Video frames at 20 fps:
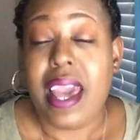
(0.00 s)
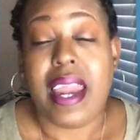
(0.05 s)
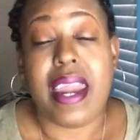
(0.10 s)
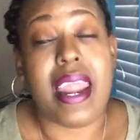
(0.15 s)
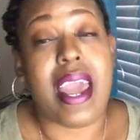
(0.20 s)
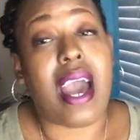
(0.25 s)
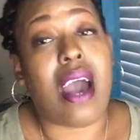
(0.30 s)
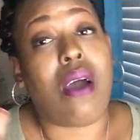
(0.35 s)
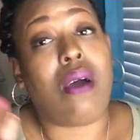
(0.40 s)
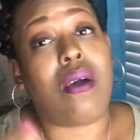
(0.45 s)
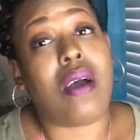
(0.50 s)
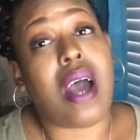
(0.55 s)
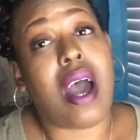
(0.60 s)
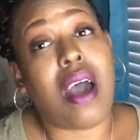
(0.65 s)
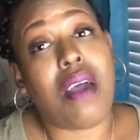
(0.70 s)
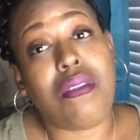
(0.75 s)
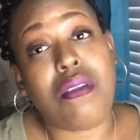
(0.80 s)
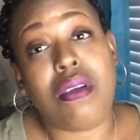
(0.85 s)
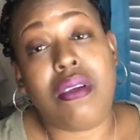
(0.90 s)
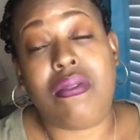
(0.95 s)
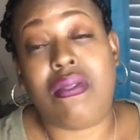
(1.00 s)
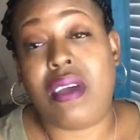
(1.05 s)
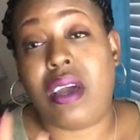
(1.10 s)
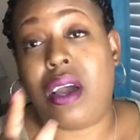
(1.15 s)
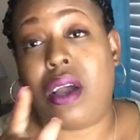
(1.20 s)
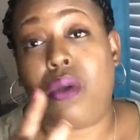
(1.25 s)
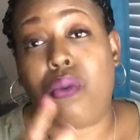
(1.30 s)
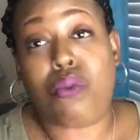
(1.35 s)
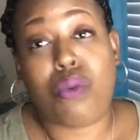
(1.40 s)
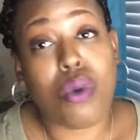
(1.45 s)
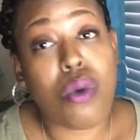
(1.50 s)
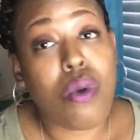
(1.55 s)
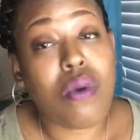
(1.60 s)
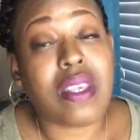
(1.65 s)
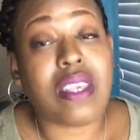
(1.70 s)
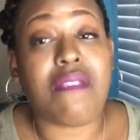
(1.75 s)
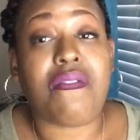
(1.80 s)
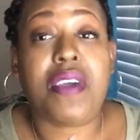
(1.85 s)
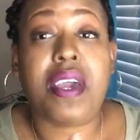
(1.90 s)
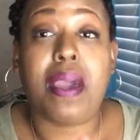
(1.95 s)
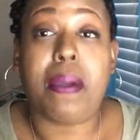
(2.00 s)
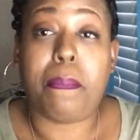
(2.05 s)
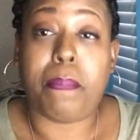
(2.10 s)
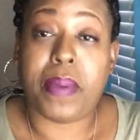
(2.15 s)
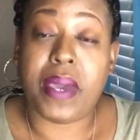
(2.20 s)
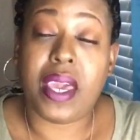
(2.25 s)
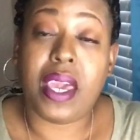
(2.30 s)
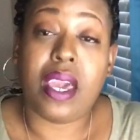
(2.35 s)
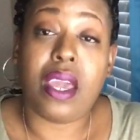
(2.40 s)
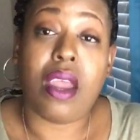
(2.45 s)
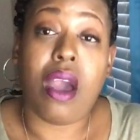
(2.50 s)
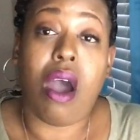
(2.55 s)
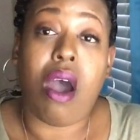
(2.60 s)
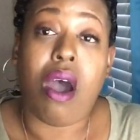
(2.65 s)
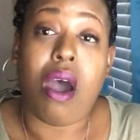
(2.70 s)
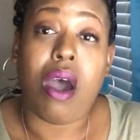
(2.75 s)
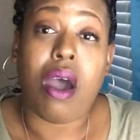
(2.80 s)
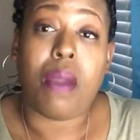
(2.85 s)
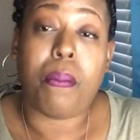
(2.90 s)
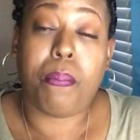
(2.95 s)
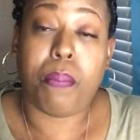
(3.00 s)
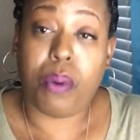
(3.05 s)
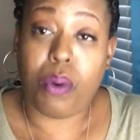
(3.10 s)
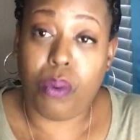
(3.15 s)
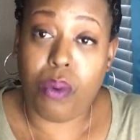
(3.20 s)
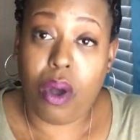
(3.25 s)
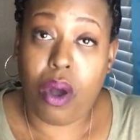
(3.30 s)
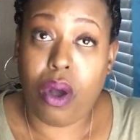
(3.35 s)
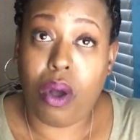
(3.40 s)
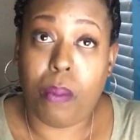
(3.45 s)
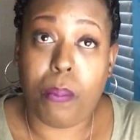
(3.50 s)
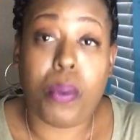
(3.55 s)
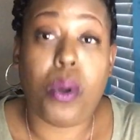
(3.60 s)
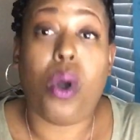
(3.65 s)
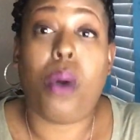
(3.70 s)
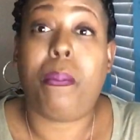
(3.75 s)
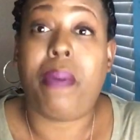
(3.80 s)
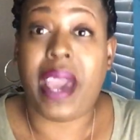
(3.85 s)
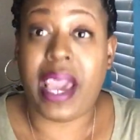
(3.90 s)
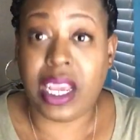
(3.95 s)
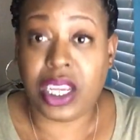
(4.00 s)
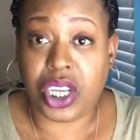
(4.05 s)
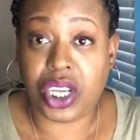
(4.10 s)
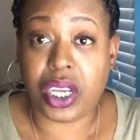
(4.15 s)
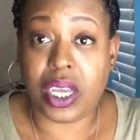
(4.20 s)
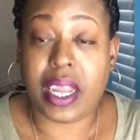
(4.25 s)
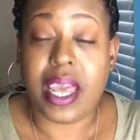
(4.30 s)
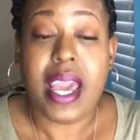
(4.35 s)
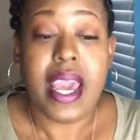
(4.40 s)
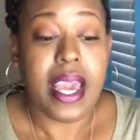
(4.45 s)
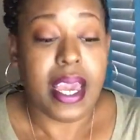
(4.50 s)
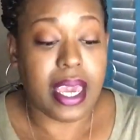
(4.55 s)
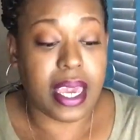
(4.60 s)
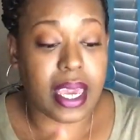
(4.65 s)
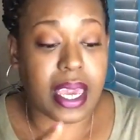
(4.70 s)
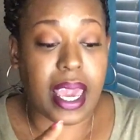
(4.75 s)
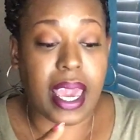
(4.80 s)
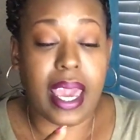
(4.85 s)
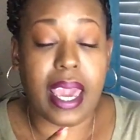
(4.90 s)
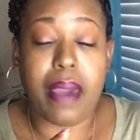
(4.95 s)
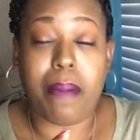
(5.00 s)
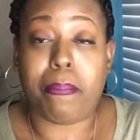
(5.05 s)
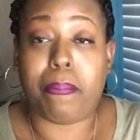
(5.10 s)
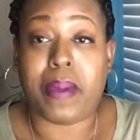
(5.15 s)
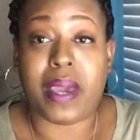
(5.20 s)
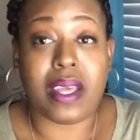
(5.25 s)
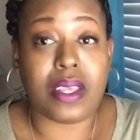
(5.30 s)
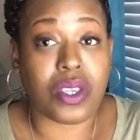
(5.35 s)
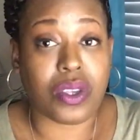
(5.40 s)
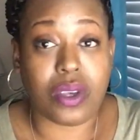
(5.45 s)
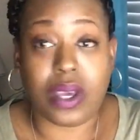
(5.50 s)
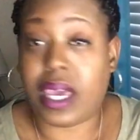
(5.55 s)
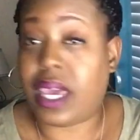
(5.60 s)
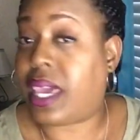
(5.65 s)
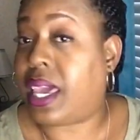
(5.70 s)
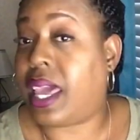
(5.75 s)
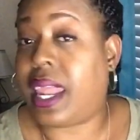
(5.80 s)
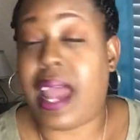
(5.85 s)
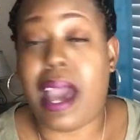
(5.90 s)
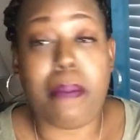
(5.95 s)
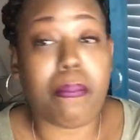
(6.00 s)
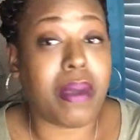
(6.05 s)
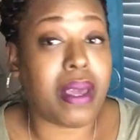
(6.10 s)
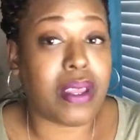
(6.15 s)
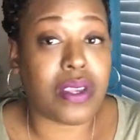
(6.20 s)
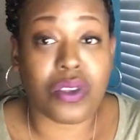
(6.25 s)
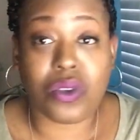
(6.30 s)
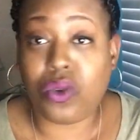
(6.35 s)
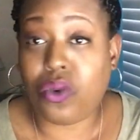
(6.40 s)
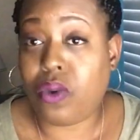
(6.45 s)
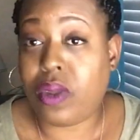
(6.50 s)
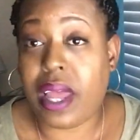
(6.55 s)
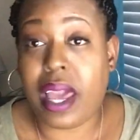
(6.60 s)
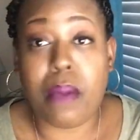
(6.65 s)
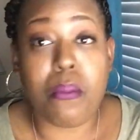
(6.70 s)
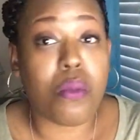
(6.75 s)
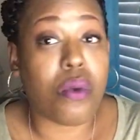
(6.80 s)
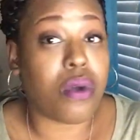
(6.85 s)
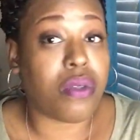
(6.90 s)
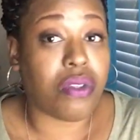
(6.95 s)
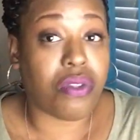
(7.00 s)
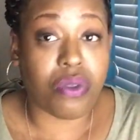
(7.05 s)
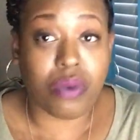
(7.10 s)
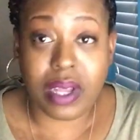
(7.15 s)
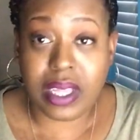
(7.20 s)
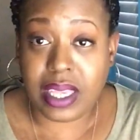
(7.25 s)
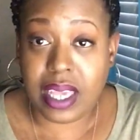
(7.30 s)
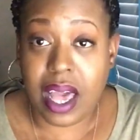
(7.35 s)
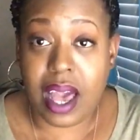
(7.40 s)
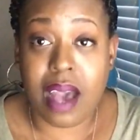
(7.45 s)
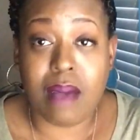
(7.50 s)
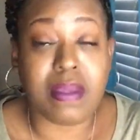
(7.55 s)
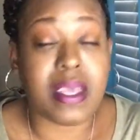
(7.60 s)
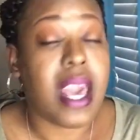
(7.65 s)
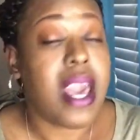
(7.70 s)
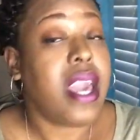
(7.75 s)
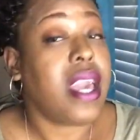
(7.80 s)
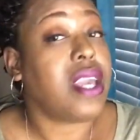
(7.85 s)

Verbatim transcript: Now, under the rules of him being on pro or probation, he can't be he cannot be to school late more than three times.